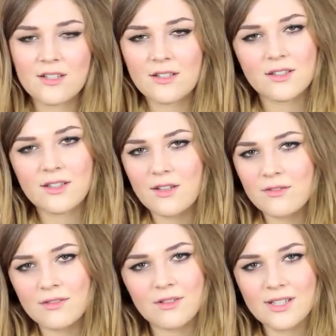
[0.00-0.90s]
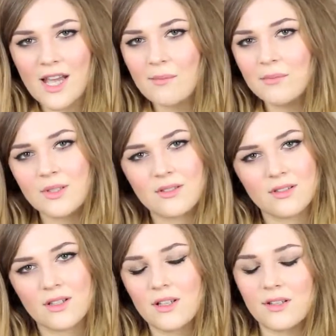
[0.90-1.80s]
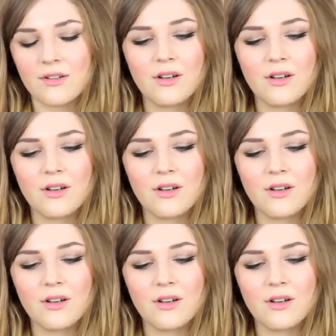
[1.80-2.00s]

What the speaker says: I just didn't even attempt to look through